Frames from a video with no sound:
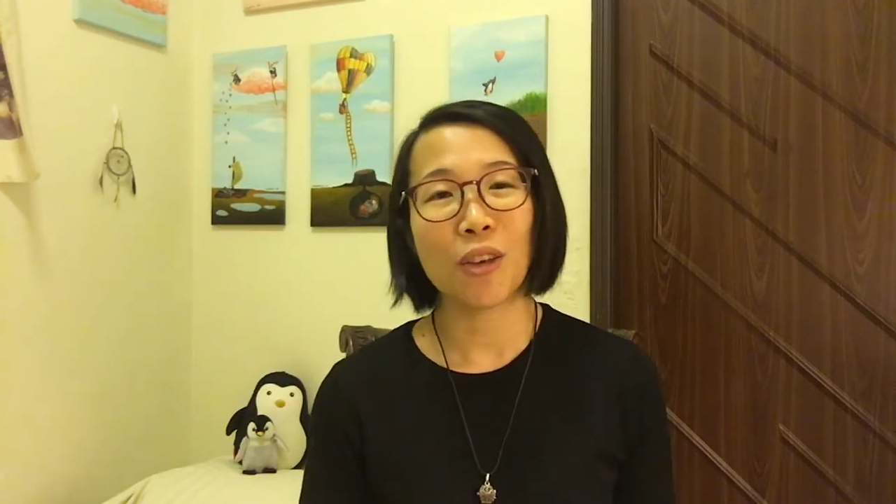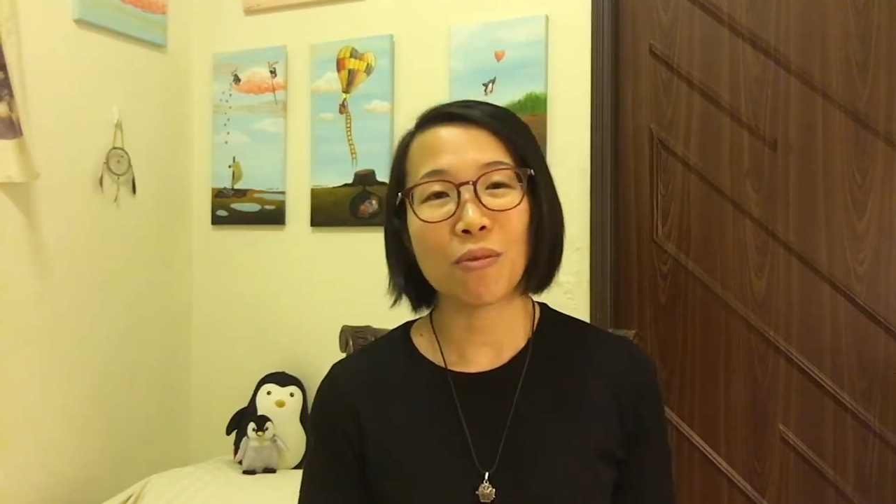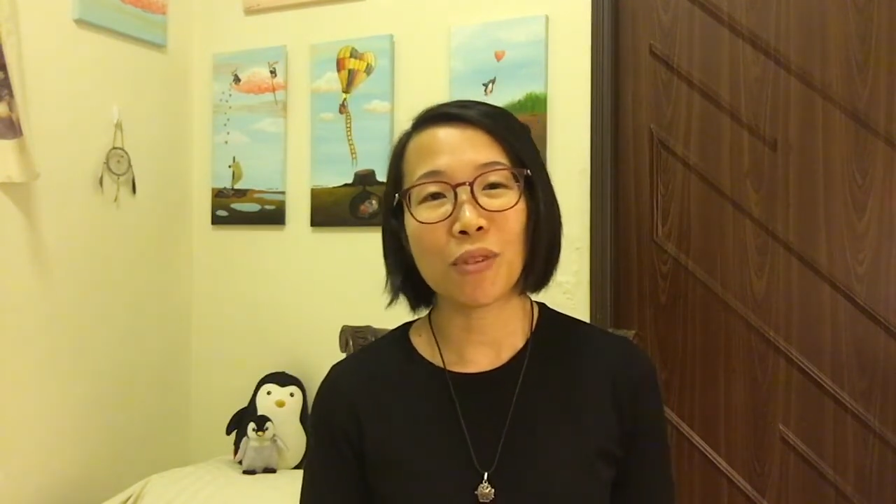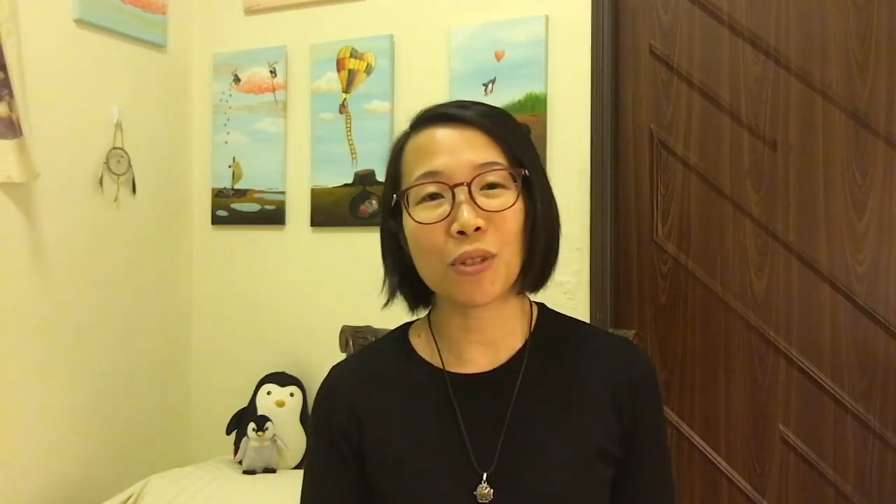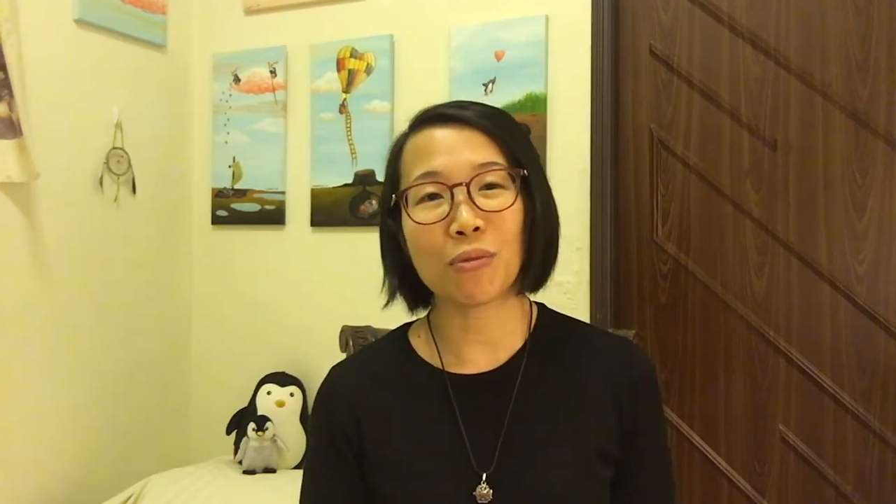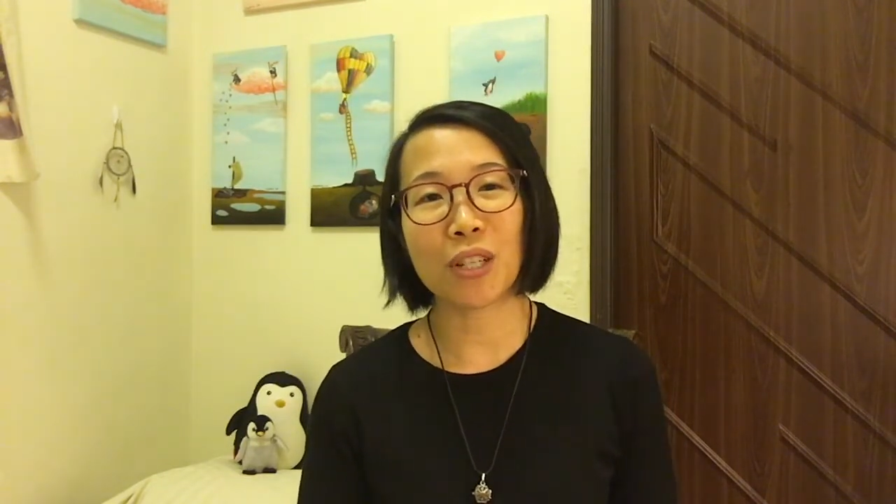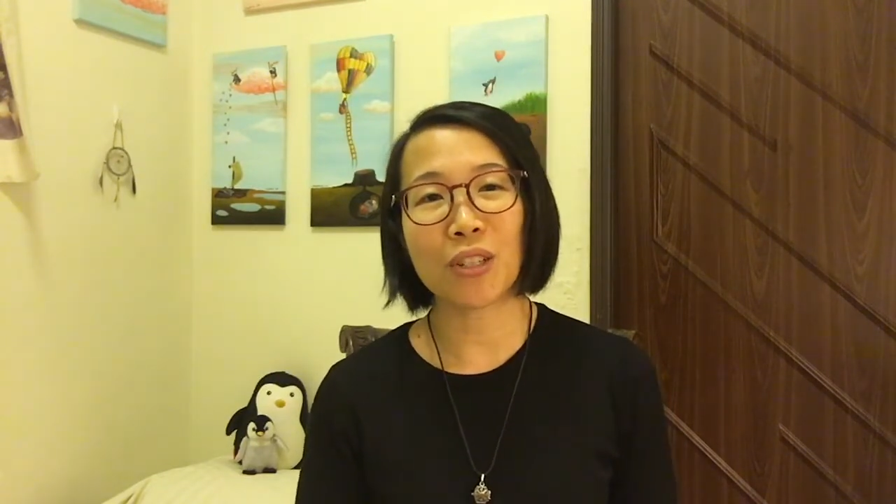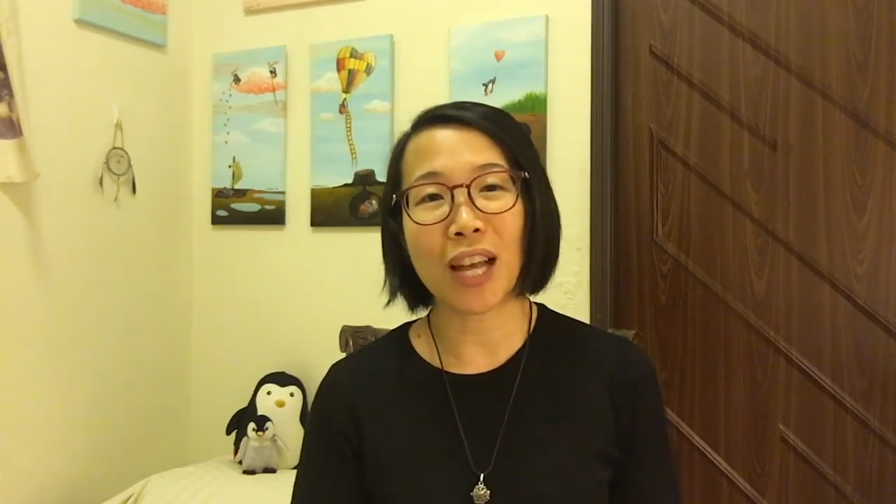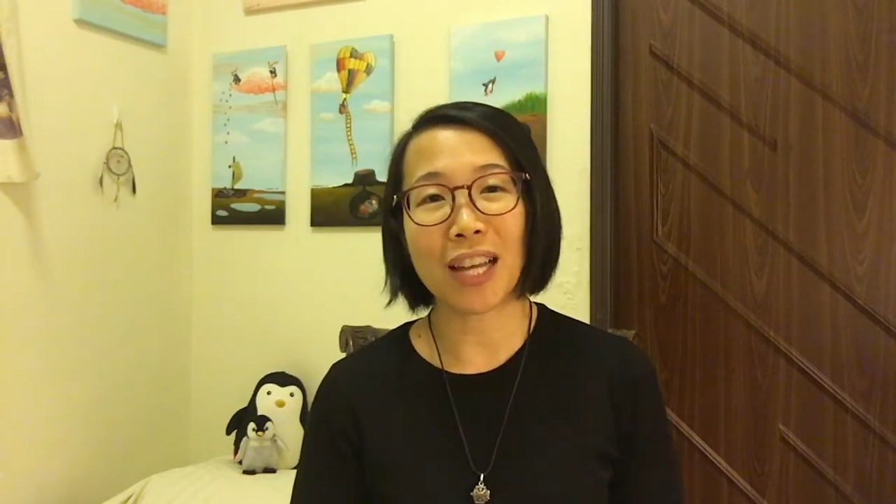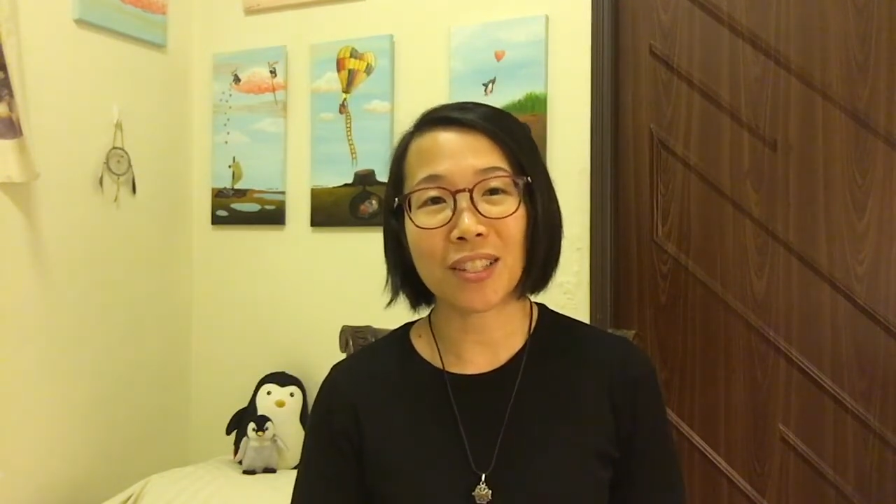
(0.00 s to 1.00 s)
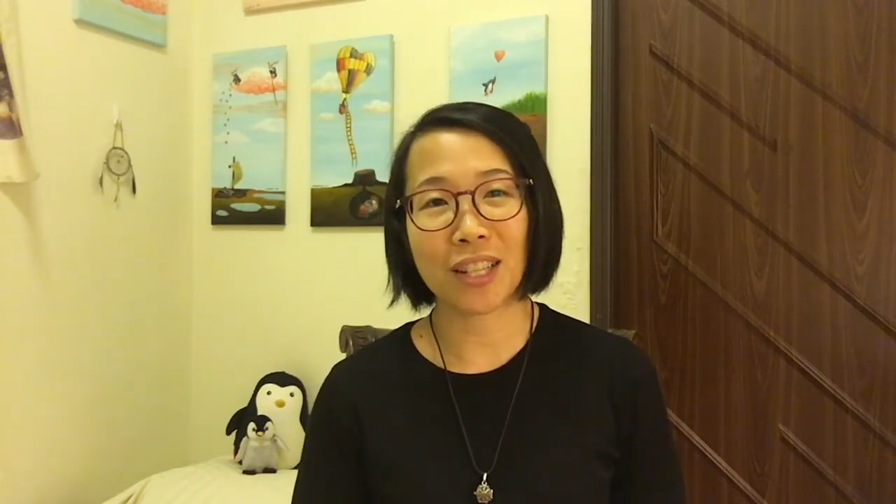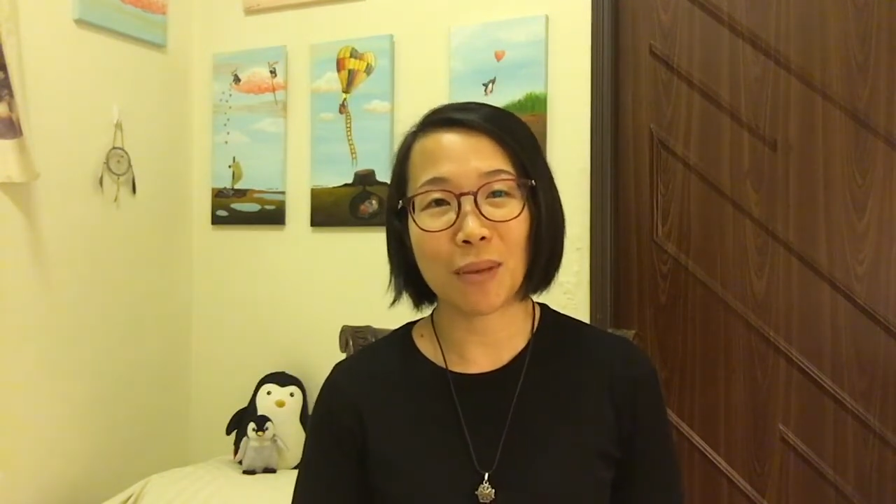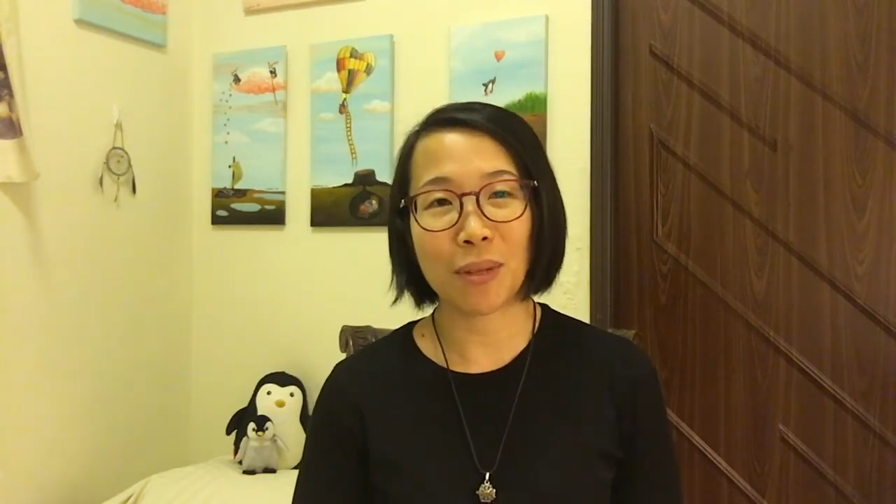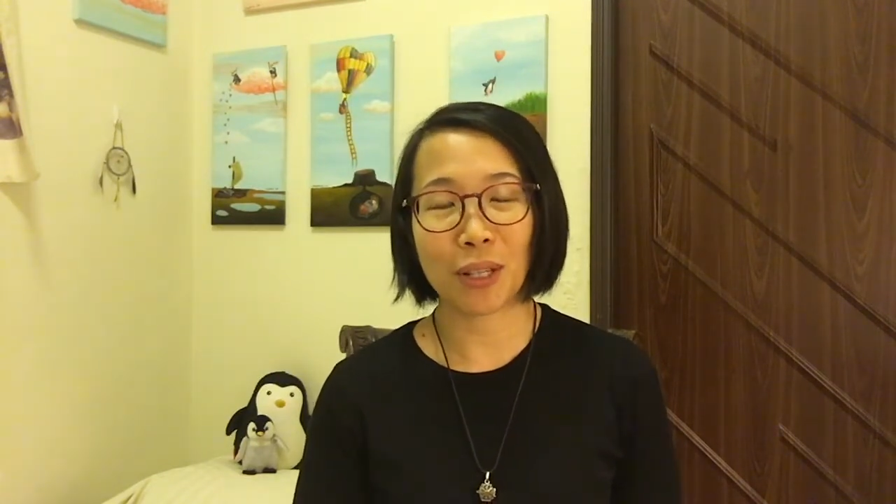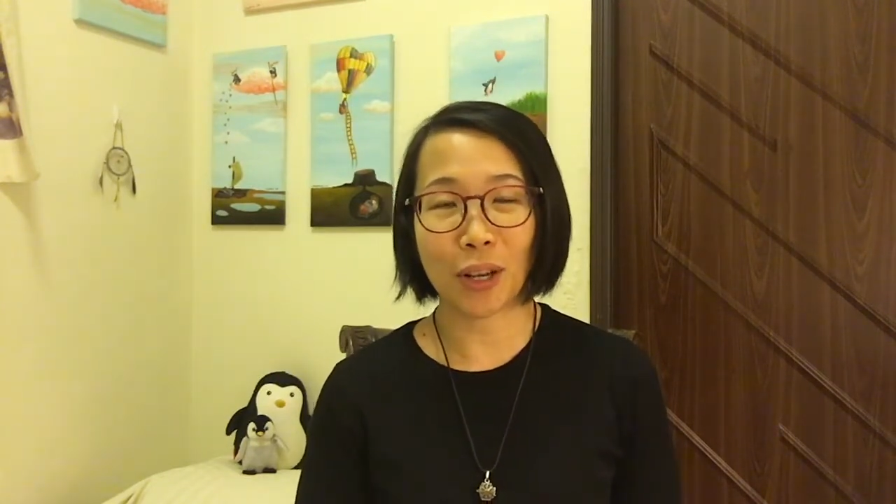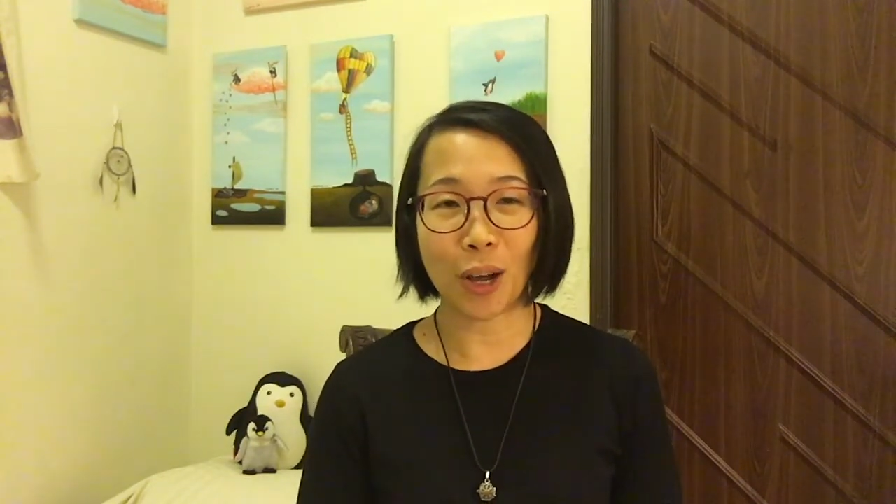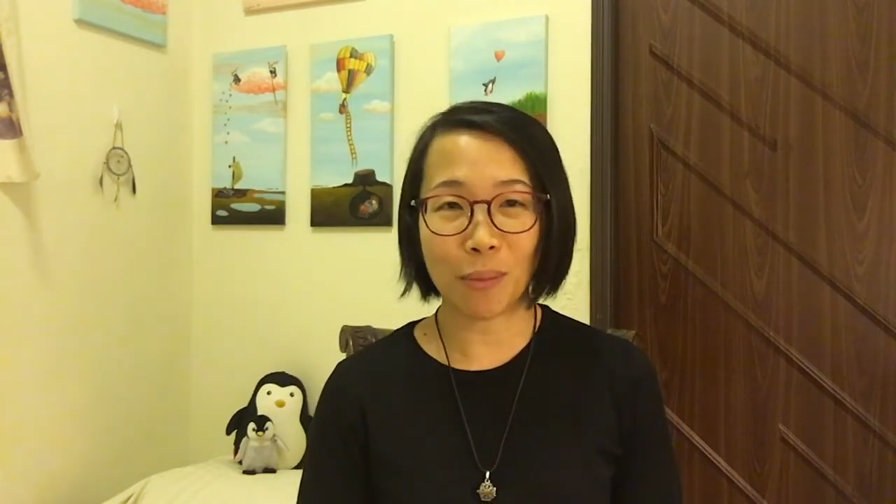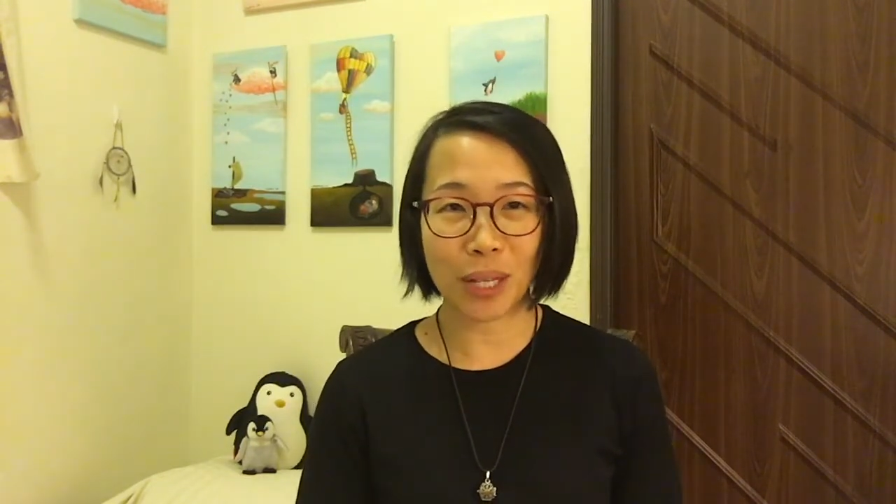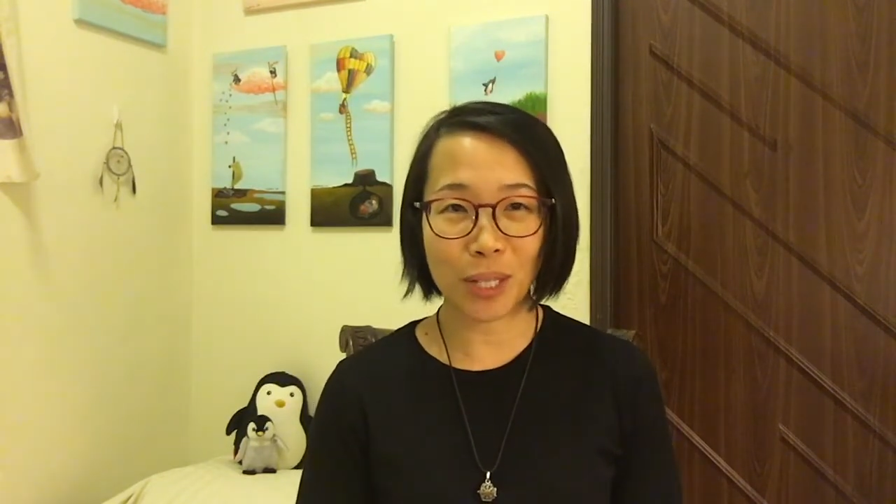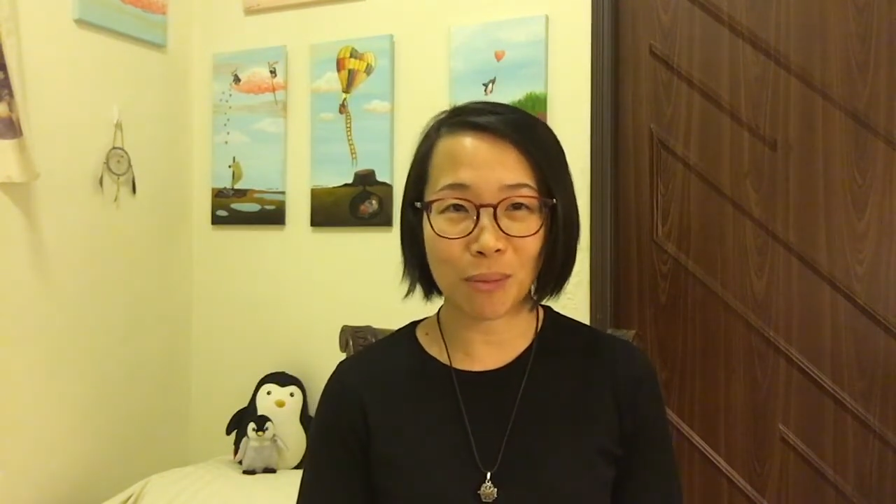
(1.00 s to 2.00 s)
feel free to ask them in the comments